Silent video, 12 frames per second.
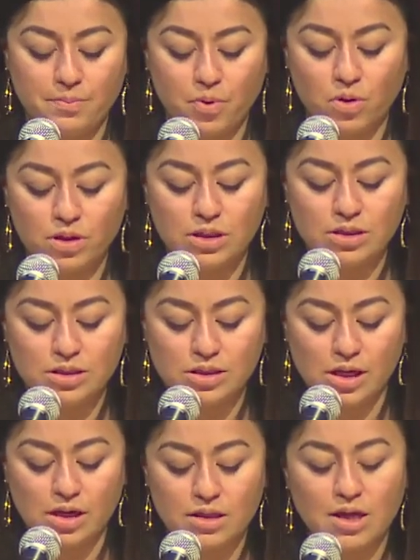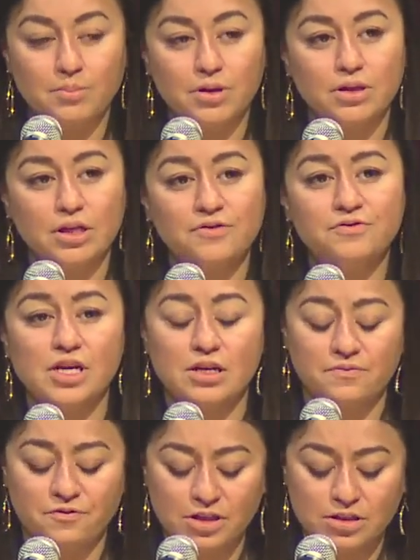Portland State that believed and
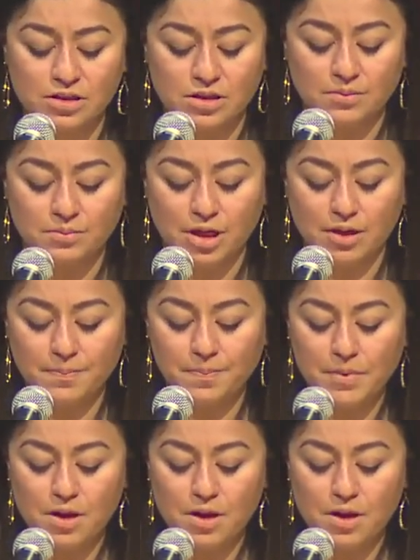invested in me.